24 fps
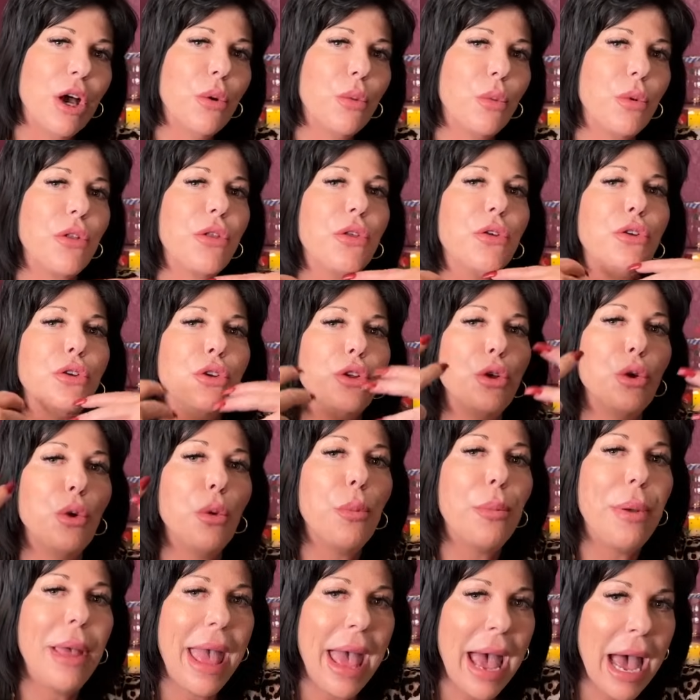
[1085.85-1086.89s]
with new
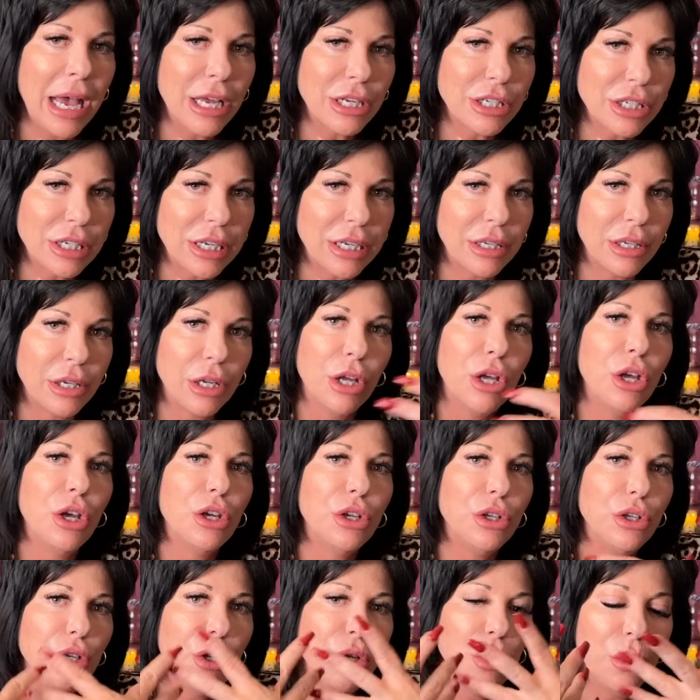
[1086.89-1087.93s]
passion,
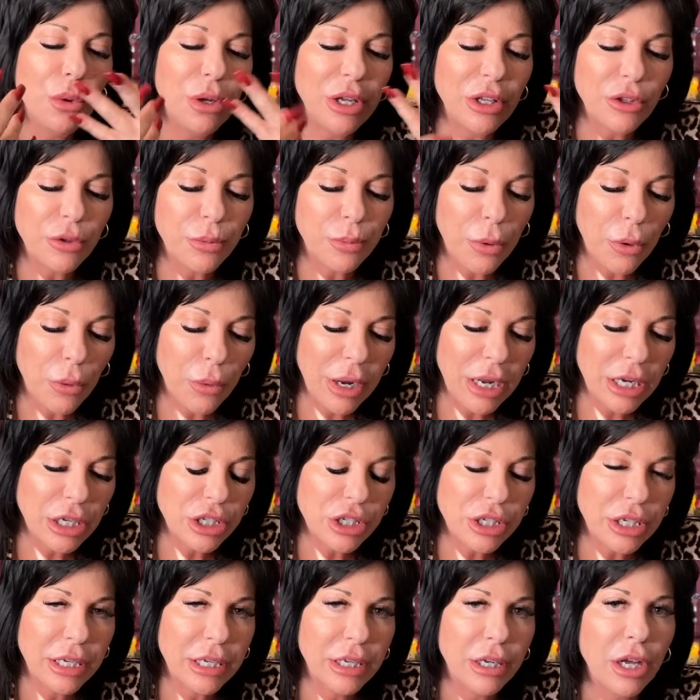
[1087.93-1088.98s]
new
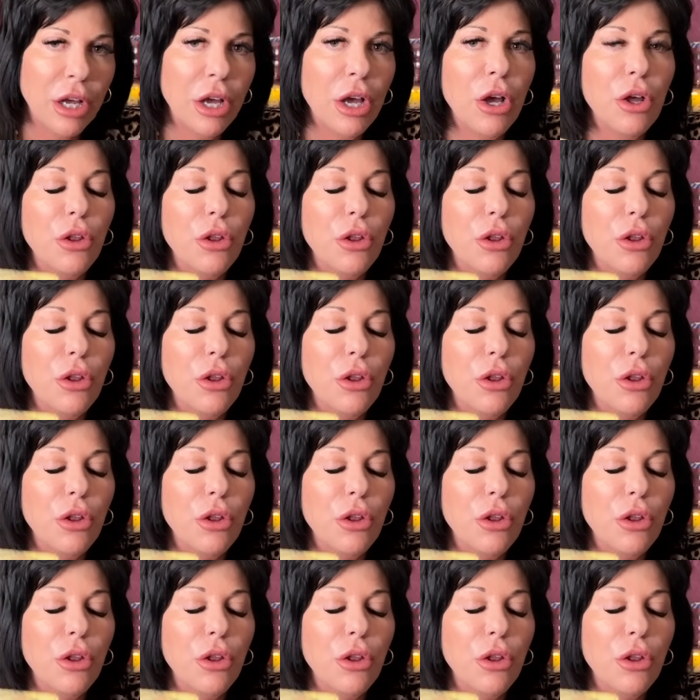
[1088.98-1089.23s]
inspiration.